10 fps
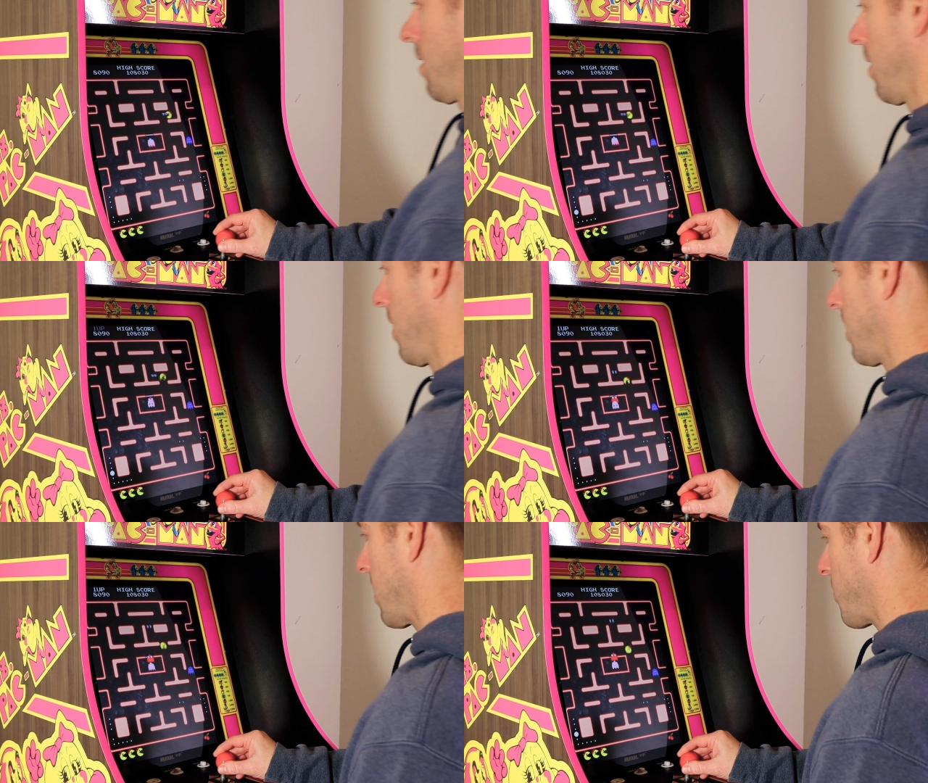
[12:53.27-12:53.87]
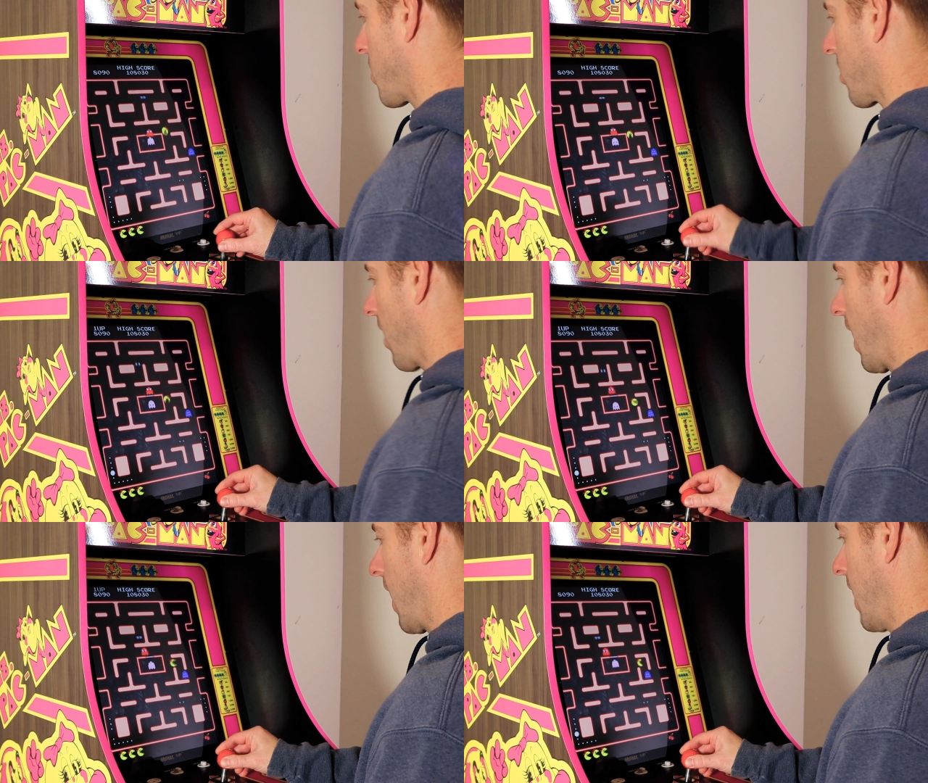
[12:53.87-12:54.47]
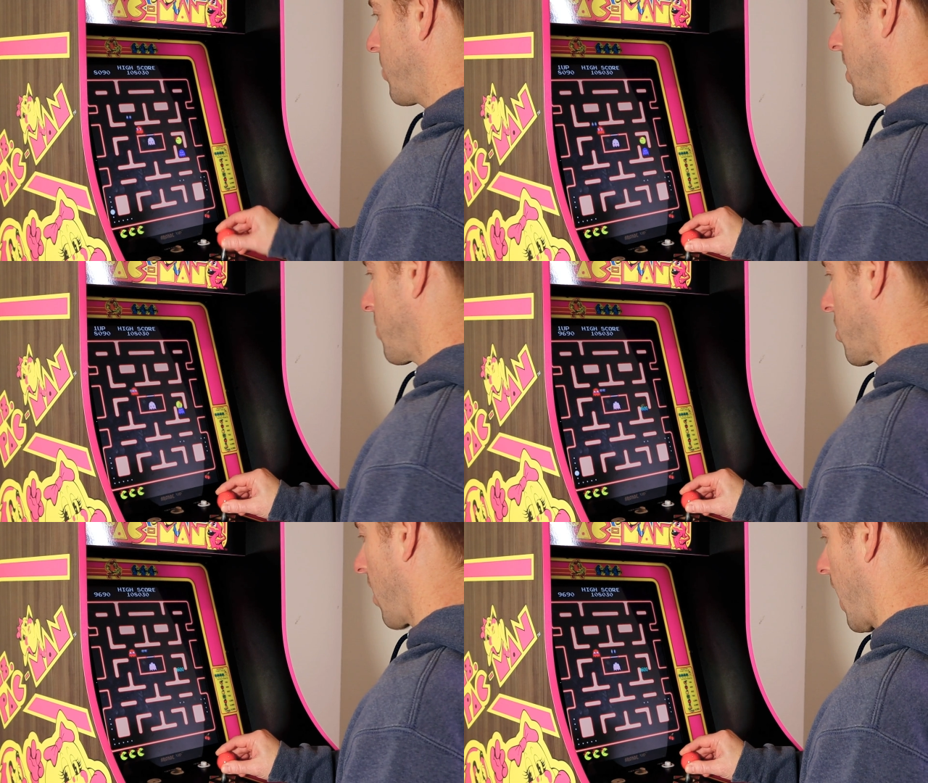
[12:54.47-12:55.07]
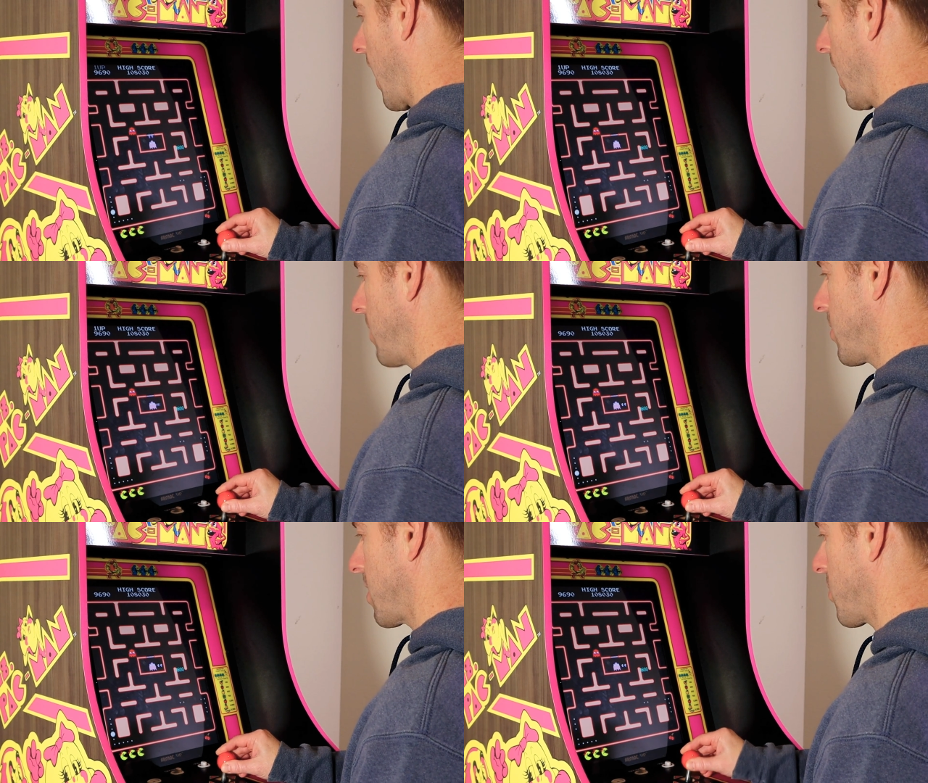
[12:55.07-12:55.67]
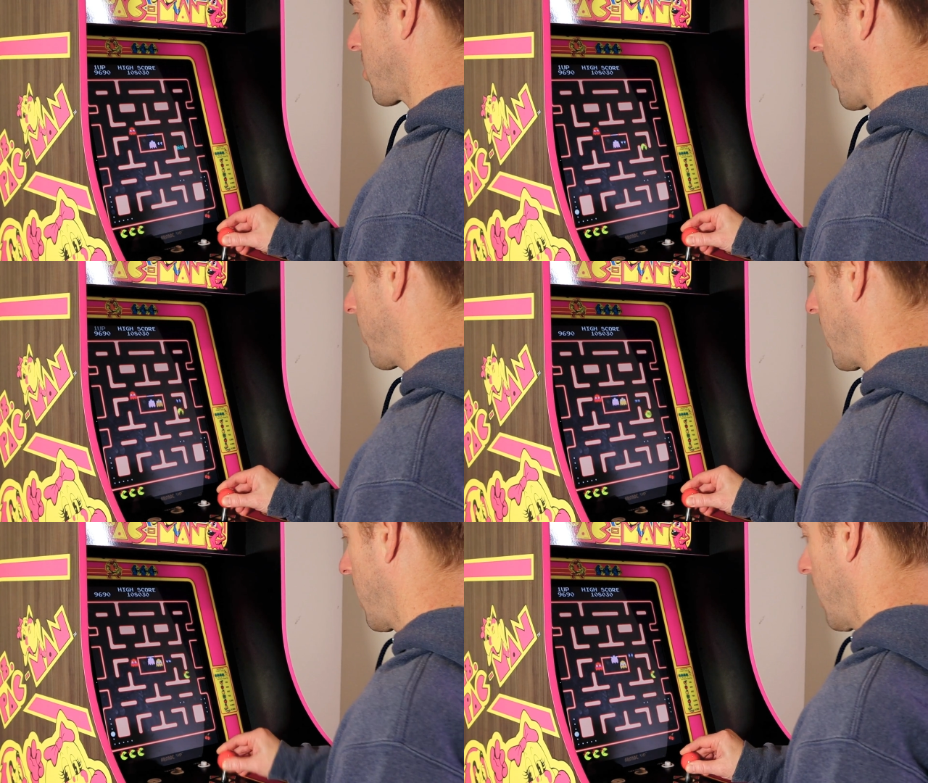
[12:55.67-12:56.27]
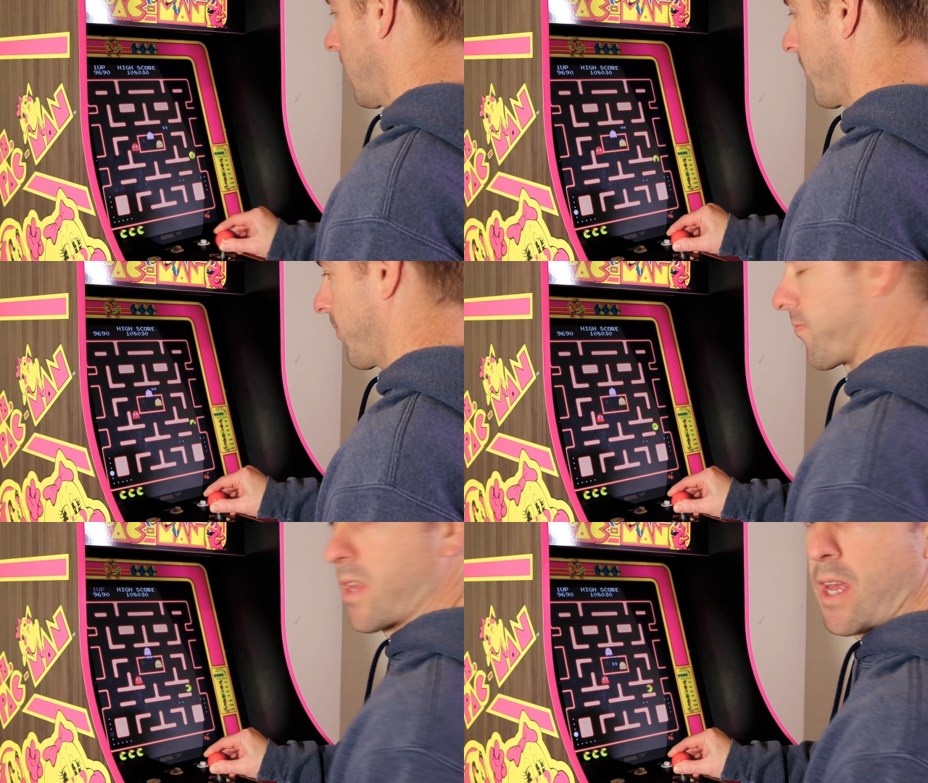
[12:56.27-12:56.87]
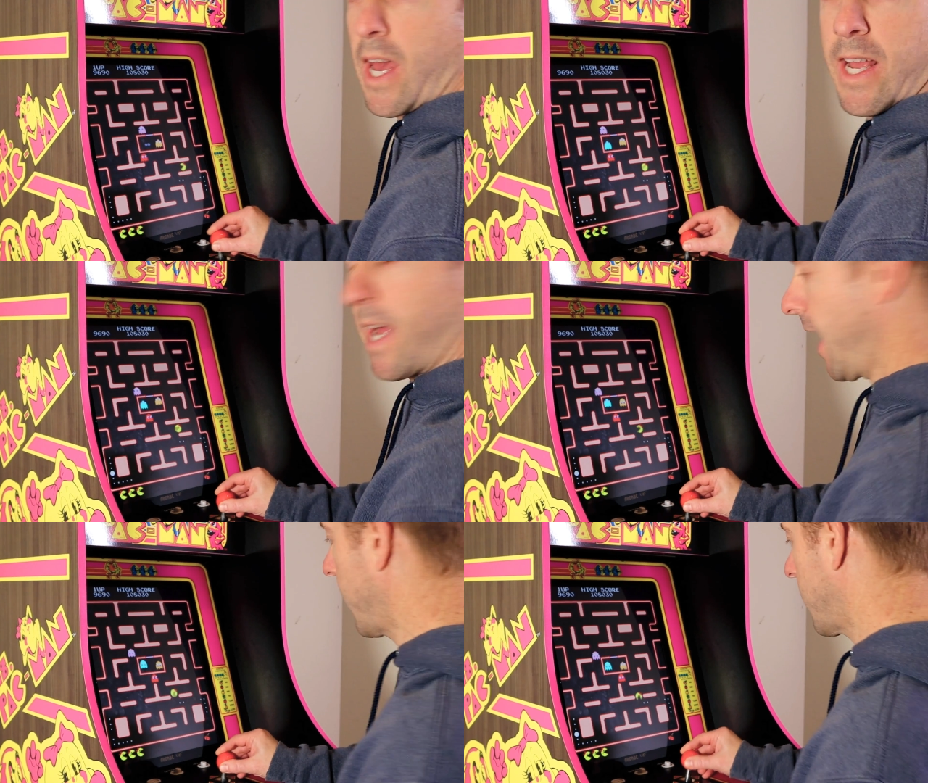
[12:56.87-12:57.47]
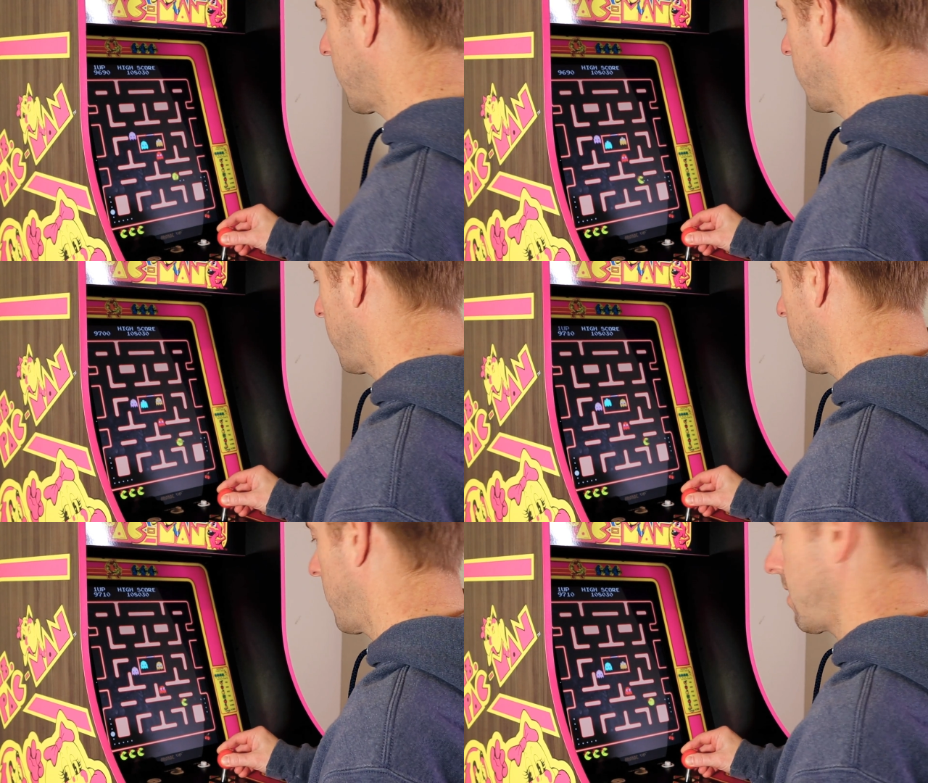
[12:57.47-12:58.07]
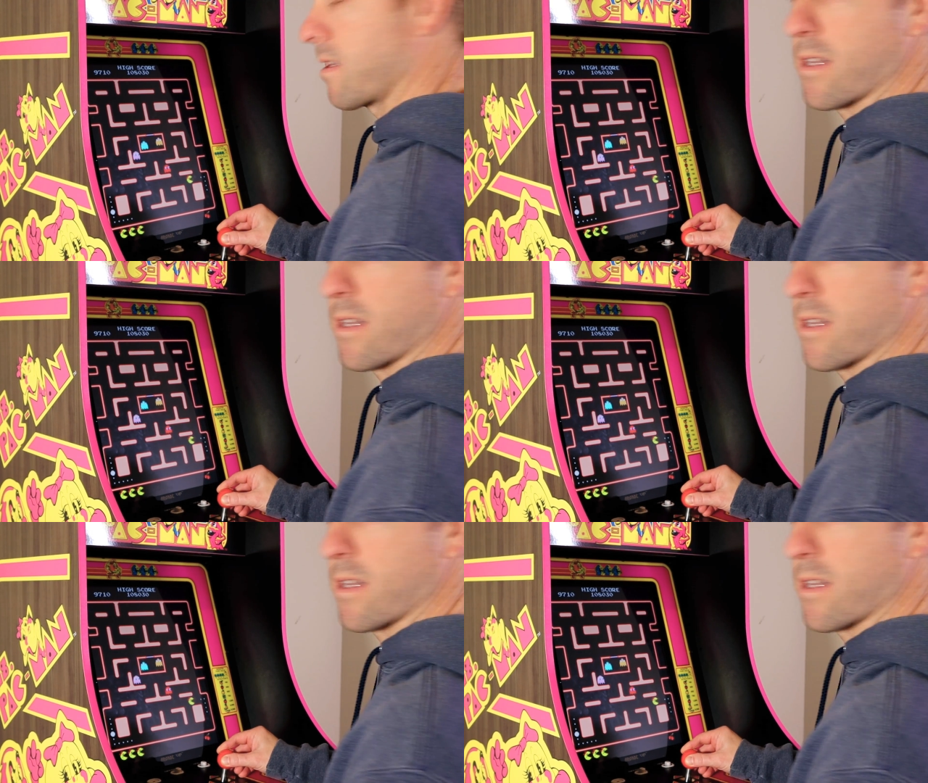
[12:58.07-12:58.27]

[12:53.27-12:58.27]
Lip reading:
No face is visible, so there are no lips to read.